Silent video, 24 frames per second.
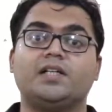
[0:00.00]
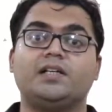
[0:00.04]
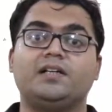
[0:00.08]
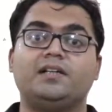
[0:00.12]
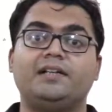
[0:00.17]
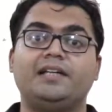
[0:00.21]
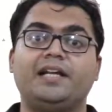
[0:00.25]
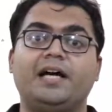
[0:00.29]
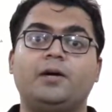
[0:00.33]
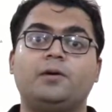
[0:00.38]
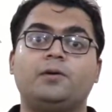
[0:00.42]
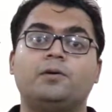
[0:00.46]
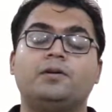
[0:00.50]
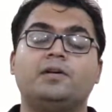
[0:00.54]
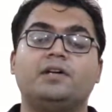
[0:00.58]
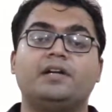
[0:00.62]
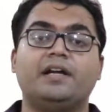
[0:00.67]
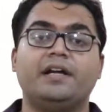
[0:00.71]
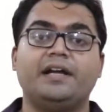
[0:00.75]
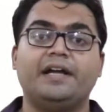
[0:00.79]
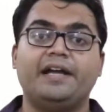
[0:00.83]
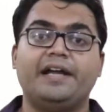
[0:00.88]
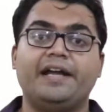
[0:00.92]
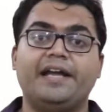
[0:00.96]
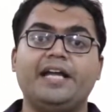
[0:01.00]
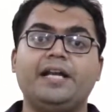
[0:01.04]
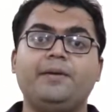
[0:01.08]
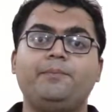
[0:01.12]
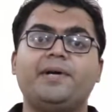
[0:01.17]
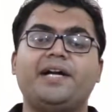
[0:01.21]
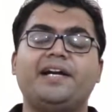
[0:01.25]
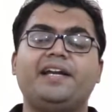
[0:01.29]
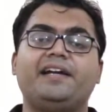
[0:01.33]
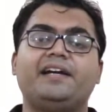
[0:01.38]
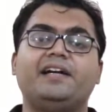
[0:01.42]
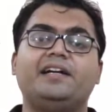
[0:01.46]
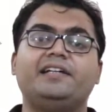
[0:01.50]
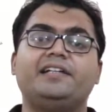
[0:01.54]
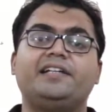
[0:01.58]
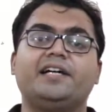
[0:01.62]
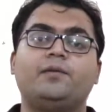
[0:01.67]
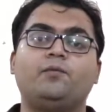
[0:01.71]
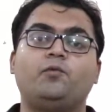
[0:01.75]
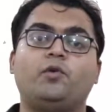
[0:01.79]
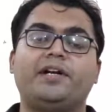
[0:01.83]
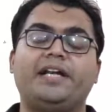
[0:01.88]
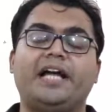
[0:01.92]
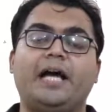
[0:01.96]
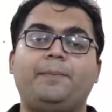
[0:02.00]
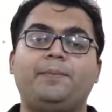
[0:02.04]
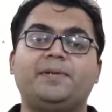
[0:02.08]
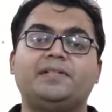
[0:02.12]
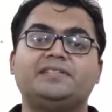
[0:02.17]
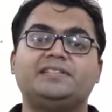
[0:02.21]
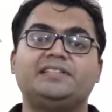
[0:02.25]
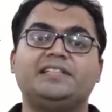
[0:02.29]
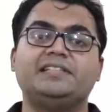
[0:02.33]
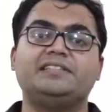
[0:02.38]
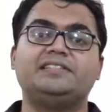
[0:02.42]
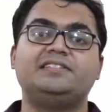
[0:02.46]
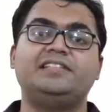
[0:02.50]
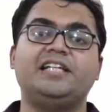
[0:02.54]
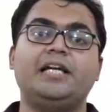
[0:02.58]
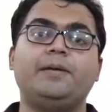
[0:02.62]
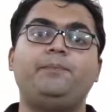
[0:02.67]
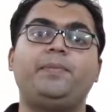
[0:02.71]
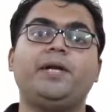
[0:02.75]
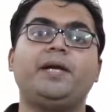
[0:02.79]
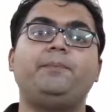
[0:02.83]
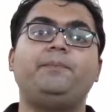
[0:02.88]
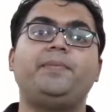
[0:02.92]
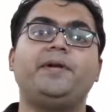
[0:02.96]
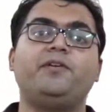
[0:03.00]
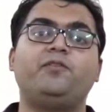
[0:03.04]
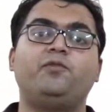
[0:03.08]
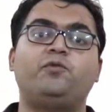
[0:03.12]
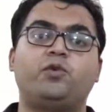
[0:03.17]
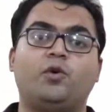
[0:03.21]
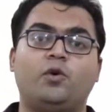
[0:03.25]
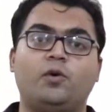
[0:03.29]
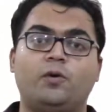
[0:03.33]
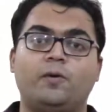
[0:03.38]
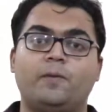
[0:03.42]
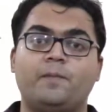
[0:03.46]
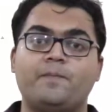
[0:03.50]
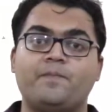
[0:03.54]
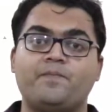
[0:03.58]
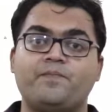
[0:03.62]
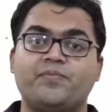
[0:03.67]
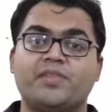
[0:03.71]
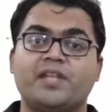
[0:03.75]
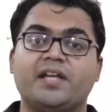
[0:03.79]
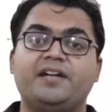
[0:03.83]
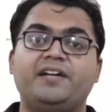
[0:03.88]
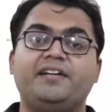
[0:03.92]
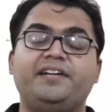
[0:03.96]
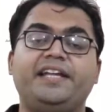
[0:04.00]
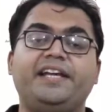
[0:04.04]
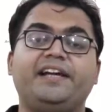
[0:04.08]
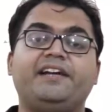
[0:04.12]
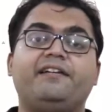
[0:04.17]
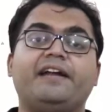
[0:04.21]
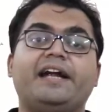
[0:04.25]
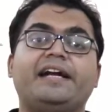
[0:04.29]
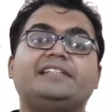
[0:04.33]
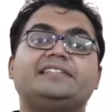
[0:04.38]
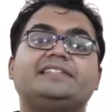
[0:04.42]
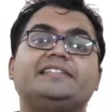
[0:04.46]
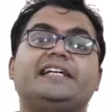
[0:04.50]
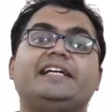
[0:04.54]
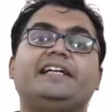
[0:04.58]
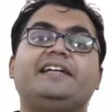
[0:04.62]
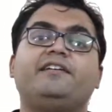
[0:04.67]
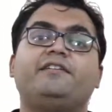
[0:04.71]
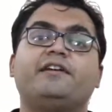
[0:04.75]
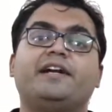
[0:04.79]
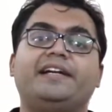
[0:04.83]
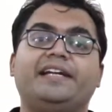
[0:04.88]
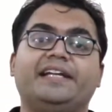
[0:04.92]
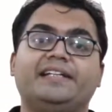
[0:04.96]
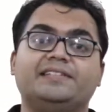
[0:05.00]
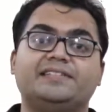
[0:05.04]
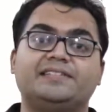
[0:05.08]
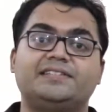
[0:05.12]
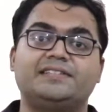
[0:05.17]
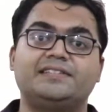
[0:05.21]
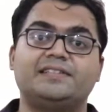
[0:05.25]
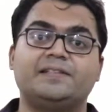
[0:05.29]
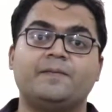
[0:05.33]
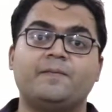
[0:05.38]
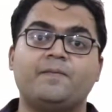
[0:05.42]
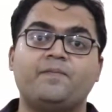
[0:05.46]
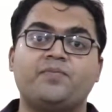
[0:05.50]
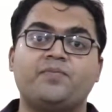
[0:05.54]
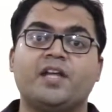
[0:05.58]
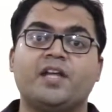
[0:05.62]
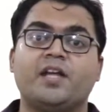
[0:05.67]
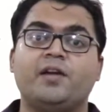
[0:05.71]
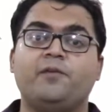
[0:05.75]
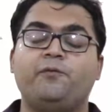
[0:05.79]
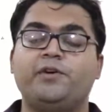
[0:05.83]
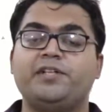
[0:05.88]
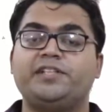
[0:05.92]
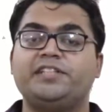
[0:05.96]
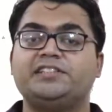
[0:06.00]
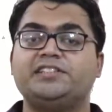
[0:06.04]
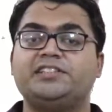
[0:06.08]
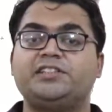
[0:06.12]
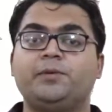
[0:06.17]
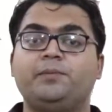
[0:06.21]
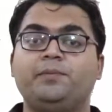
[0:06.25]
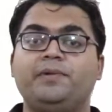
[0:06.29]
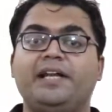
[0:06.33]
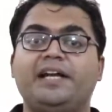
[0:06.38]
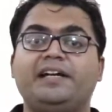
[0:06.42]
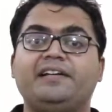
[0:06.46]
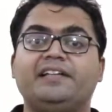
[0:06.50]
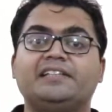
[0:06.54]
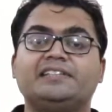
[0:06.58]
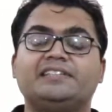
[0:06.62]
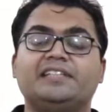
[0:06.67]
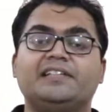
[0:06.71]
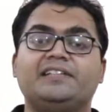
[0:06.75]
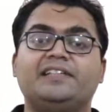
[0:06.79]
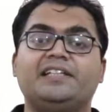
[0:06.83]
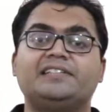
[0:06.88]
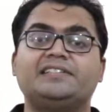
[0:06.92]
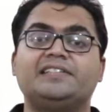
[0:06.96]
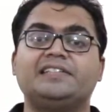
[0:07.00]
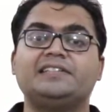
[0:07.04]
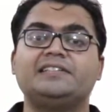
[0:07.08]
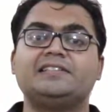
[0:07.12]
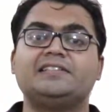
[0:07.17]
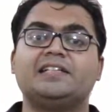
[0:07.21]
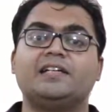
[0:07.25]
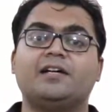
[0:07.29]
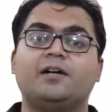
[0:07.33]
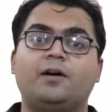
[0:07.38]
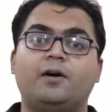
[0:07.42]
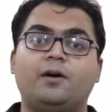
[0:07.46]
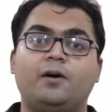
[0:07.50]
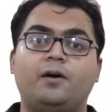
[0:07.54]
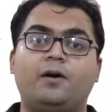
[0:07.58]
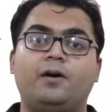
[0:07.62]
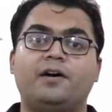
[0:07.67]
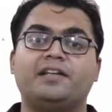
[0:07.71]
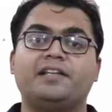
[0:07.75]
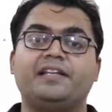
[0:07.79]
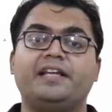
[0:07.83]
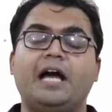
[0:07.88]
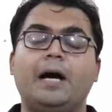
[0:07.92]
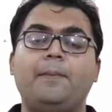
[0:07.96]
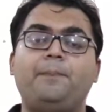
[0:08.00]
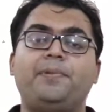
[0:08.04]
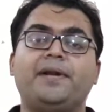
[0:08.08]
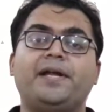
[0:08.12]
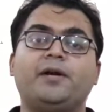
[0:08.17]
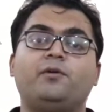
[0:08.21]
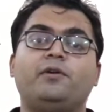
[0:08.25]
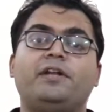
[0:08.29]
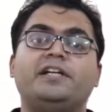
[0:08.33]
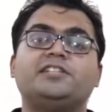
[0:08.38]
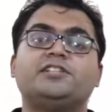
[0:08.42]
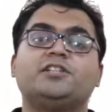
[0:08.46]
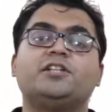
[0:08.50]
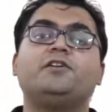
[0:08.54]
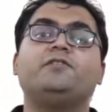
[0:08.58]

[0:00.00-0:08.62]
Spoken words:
Now, in medical term, what happens is DPP4 degrades incretins, which stimulate the synthesis or the upregulation